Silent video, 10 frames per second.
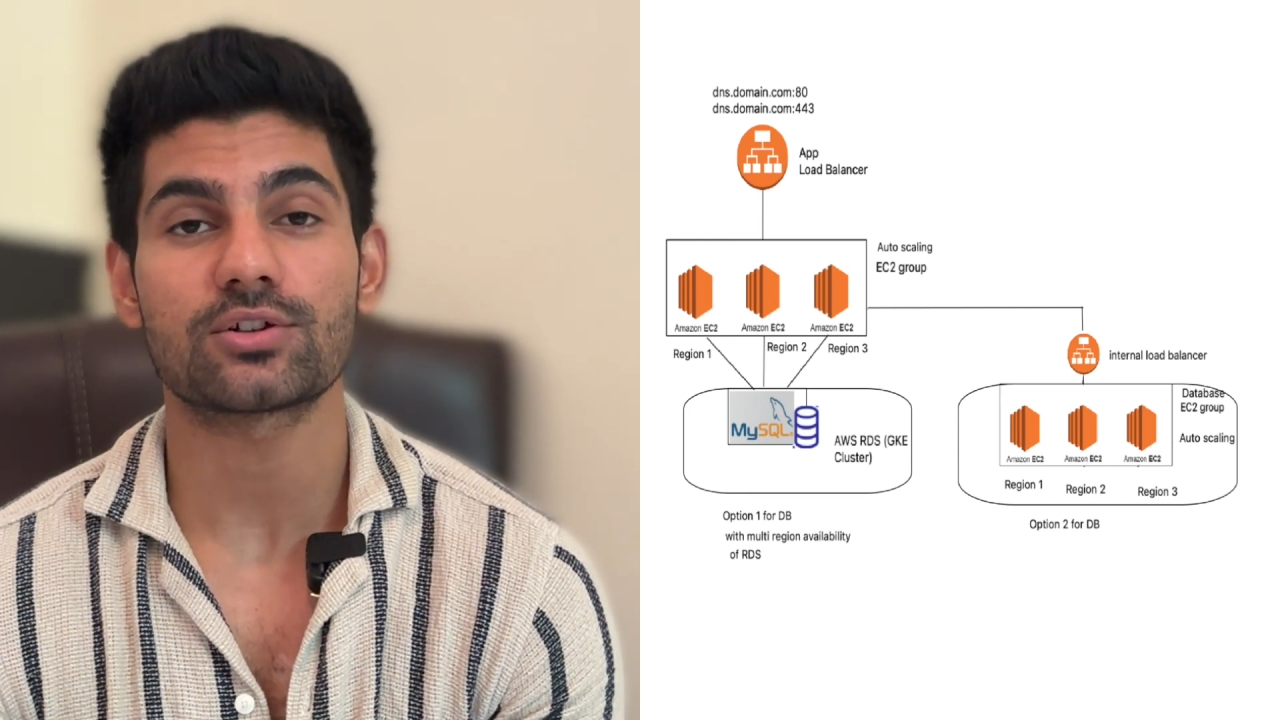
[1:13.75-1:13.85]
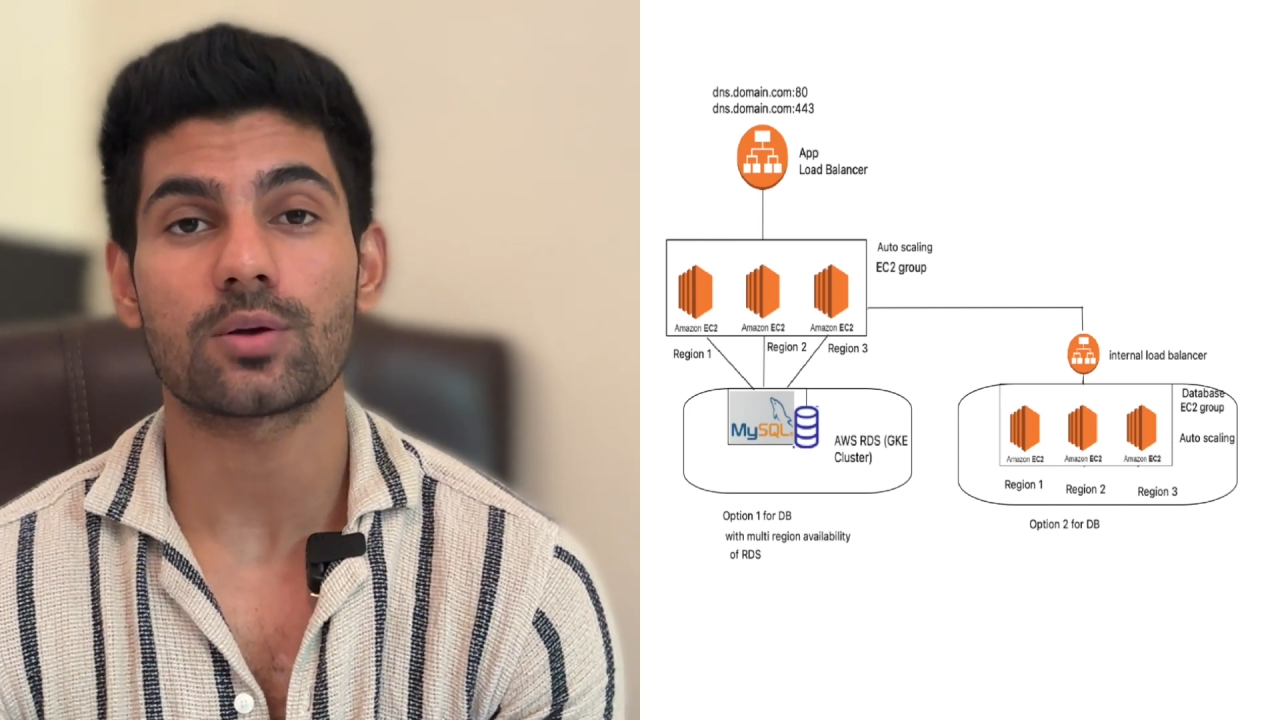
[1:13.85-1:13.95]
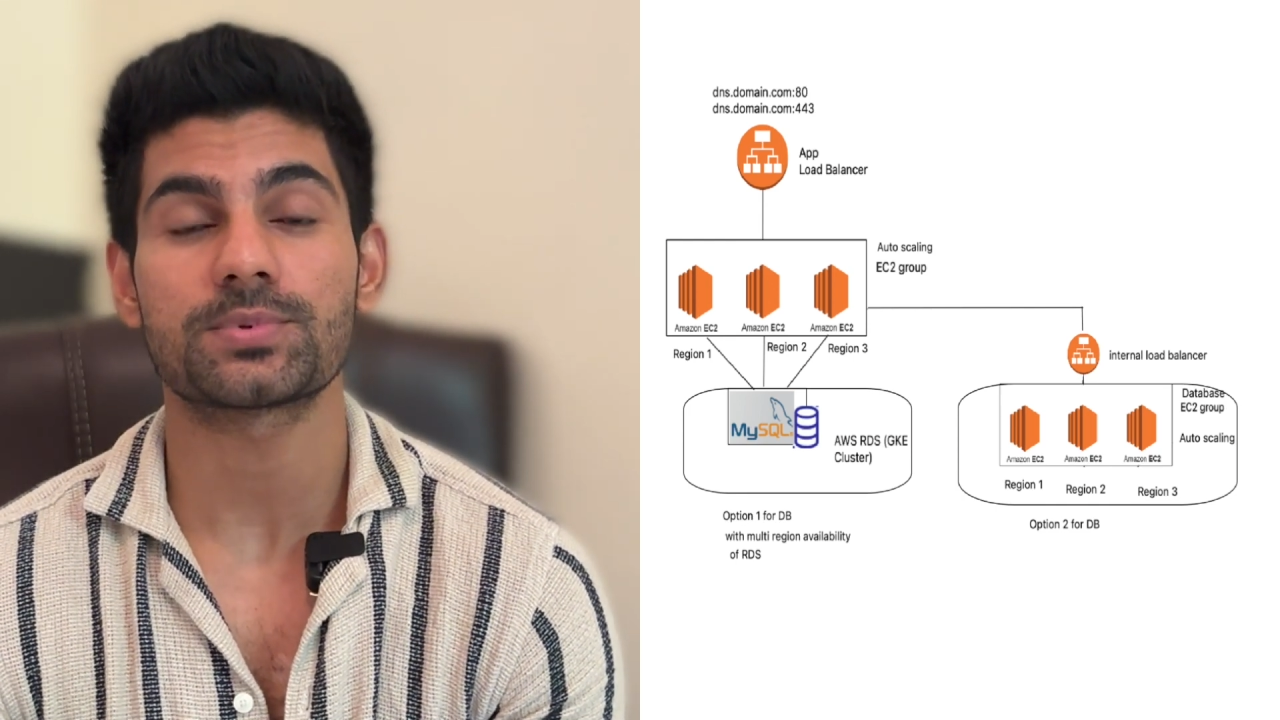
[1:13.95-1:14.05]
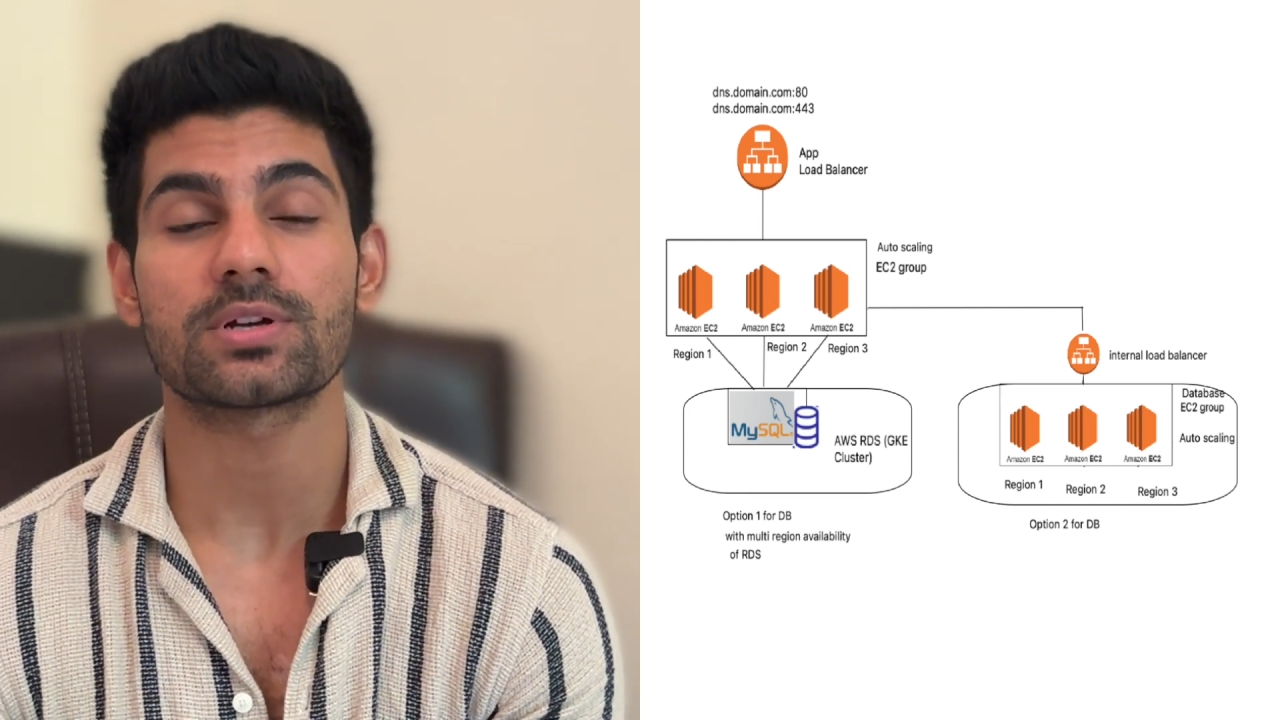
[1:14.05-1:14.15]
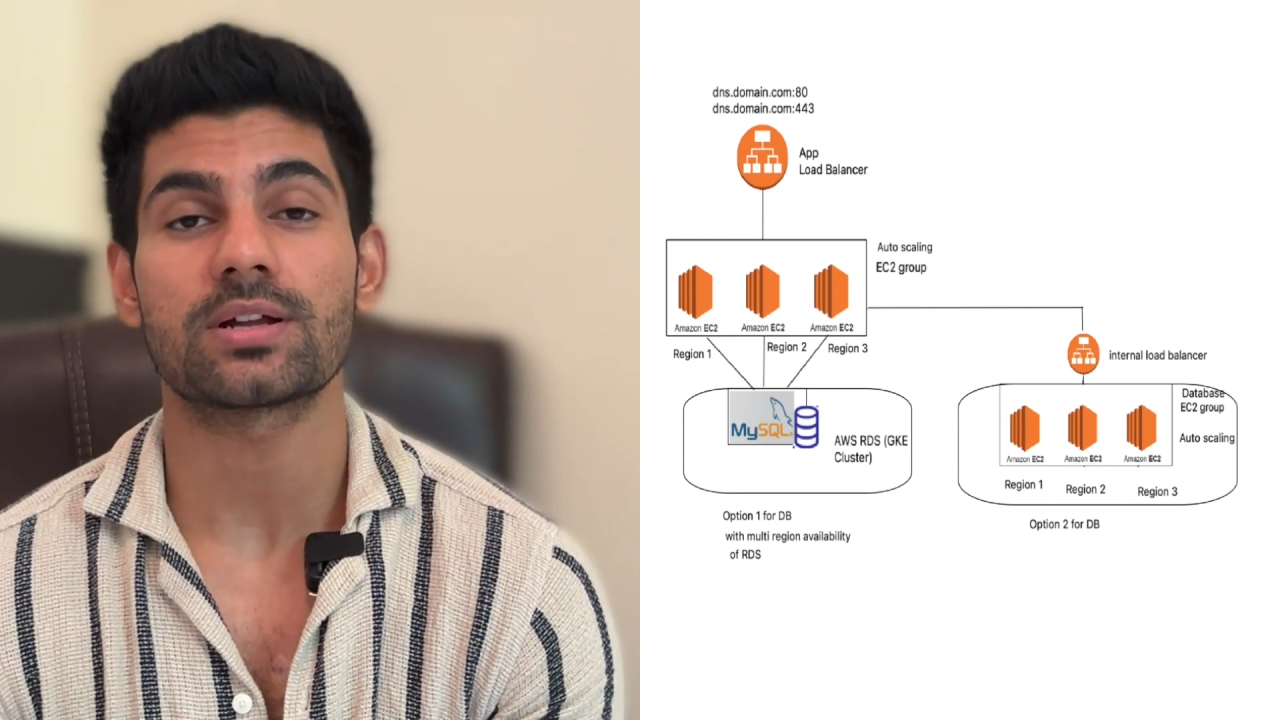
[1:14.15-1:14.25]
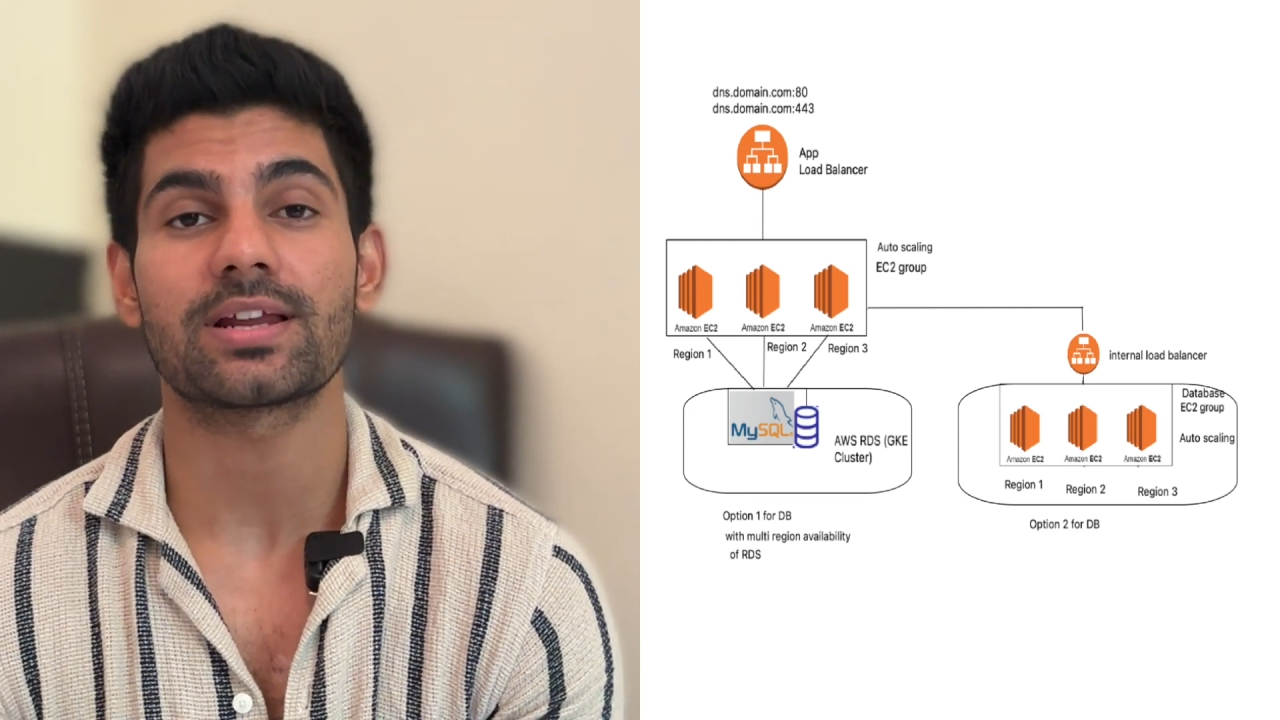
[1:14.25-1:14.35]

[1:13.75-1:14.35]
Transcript: option